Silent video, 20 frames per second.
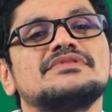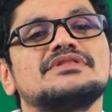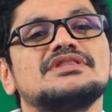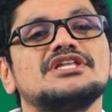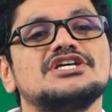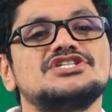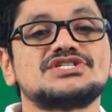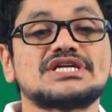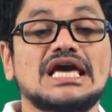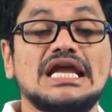
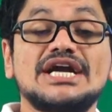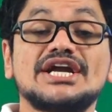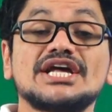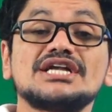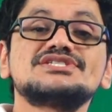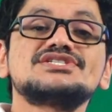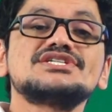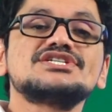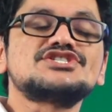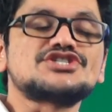the skeletal
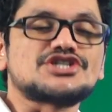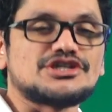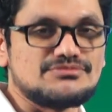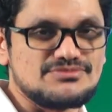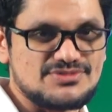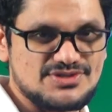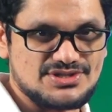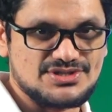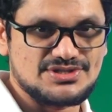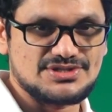
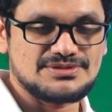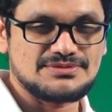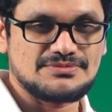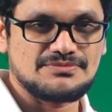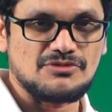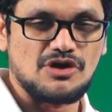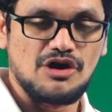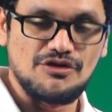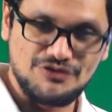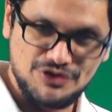systems
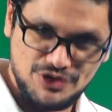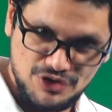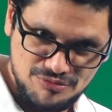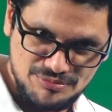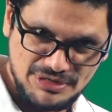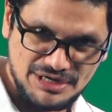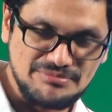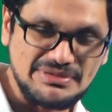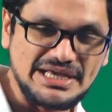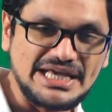of
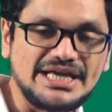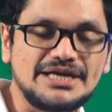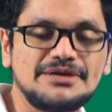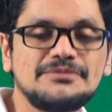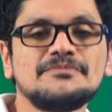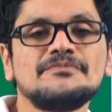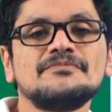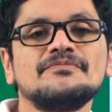human being,